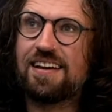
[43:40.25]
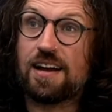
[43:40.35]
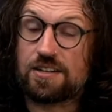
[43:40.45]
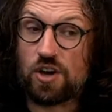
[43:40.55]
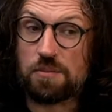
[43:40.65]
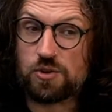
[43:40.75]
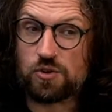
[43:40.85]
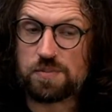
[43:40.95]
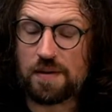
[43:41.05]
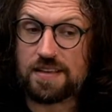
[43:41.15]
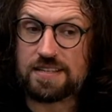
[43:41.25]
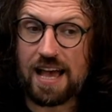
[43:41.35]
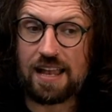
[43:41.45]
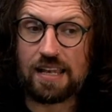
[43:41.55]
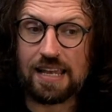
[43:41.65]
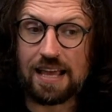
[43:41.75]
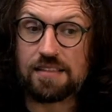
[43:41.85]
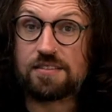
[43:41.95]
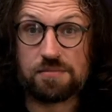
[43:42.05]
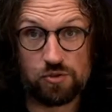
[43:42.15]
and Tom talks about this at
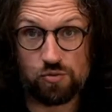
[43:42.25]
length, there's